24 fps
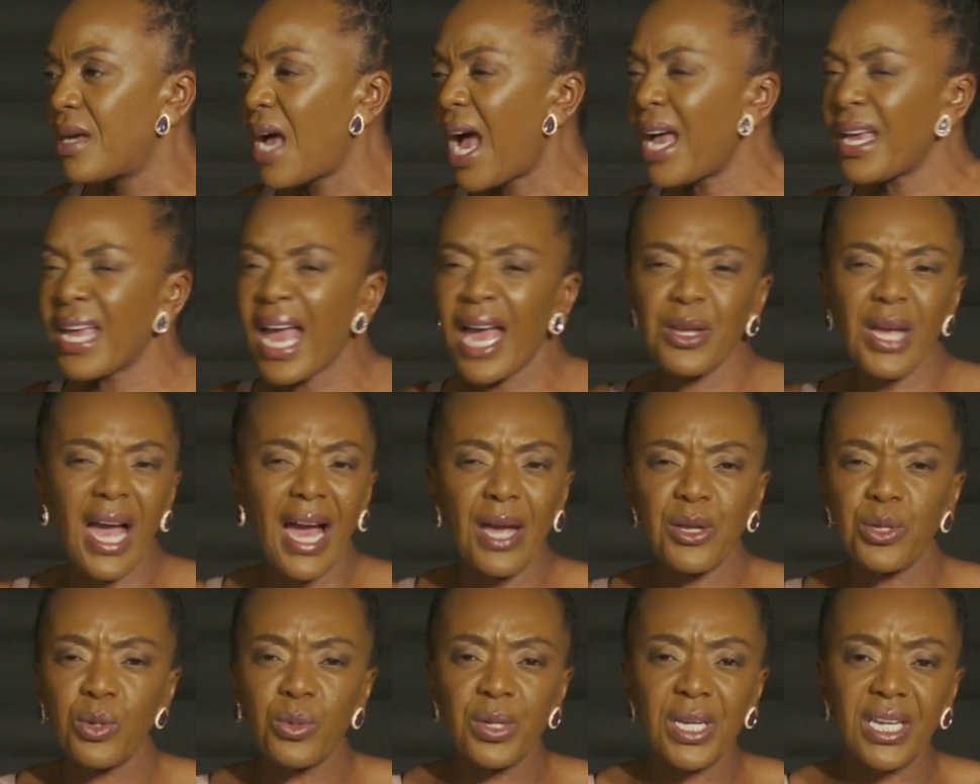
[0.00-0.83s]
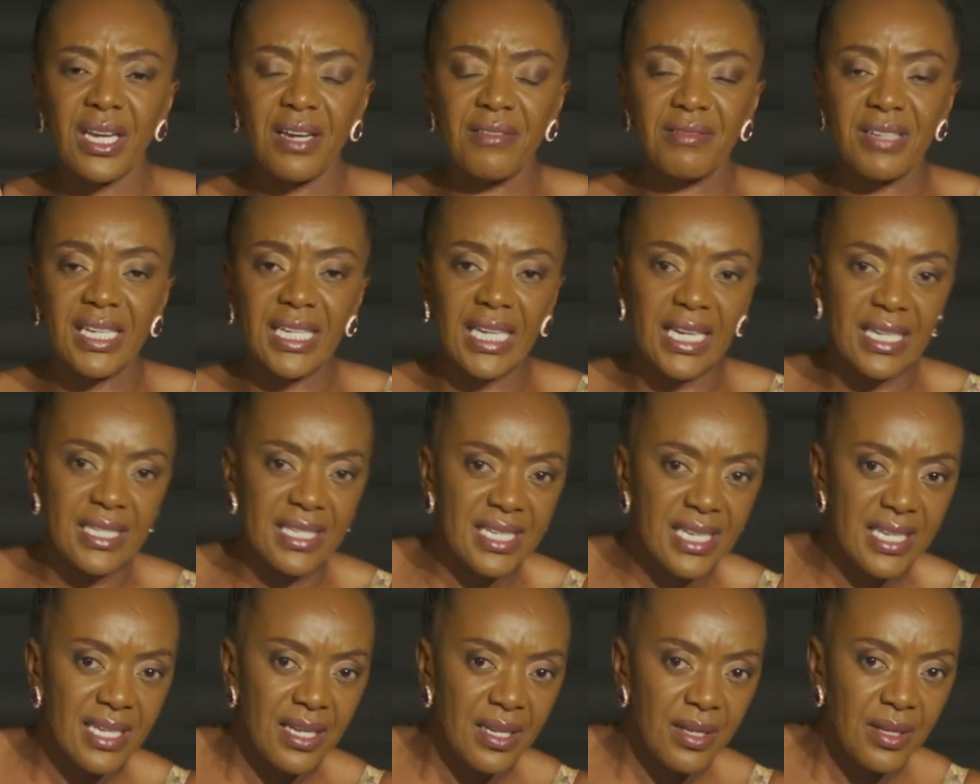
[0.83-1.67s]
Are you hearing
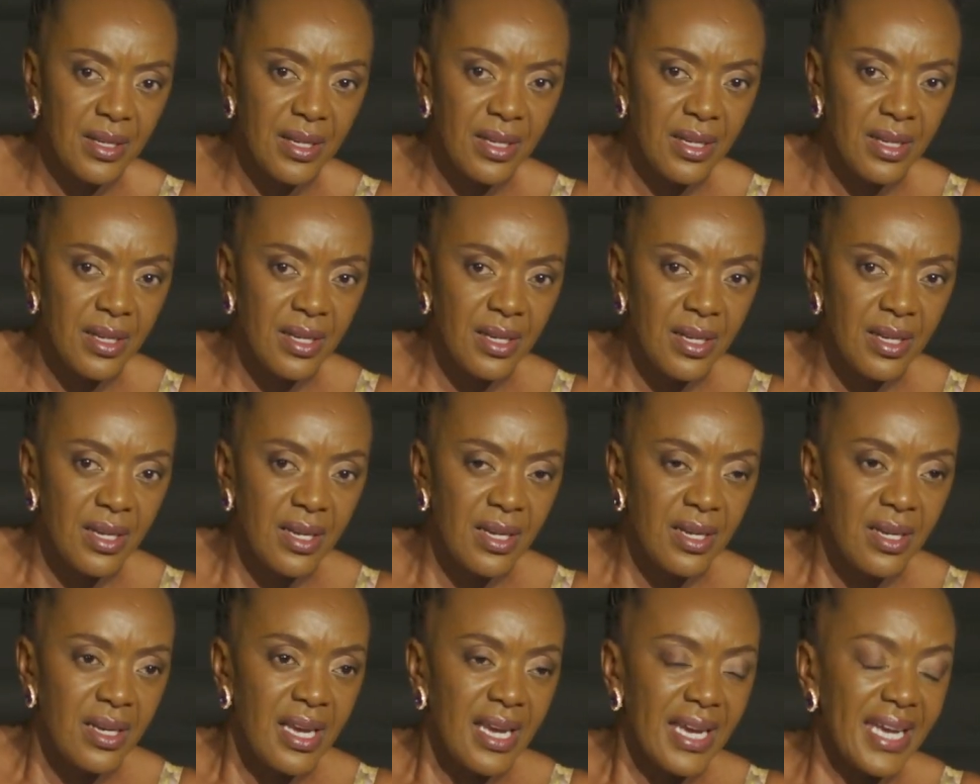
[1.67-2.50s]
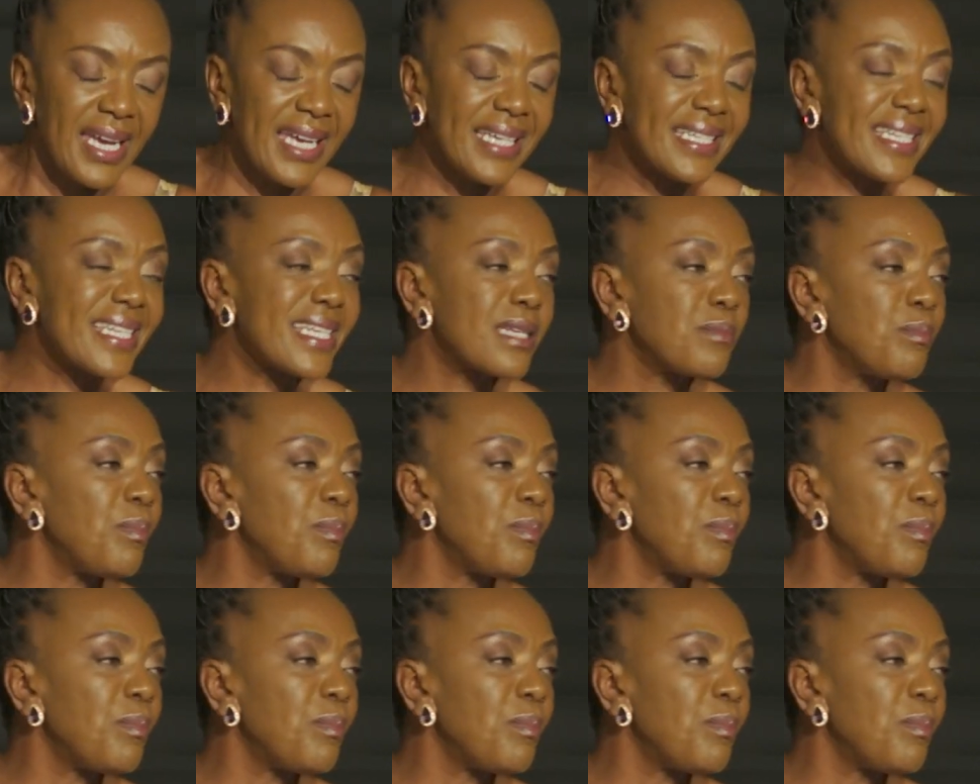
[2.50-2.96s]
it? It